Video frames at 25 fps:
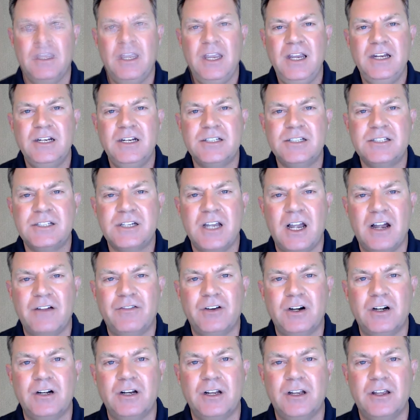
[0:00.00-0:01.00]
He
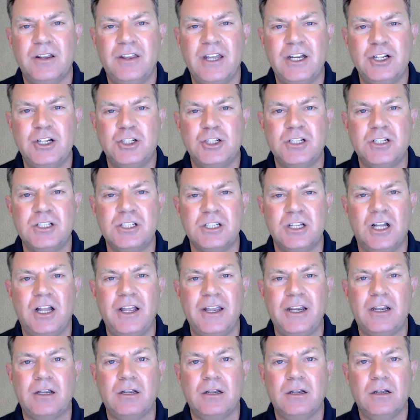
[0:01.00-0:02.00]
discovered that just
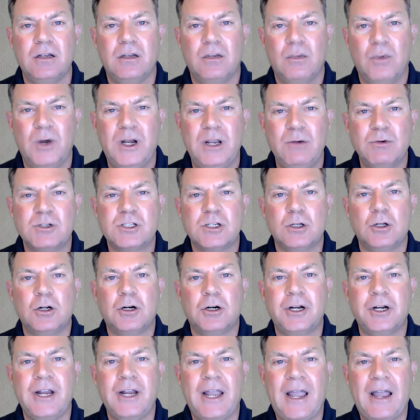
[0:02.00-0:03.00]
like when he was
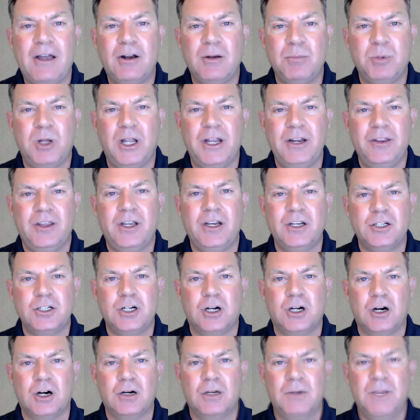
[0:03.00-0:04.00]
learning how to play the
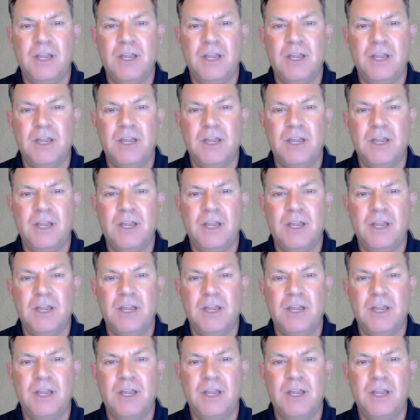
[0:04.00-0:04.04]
guitar,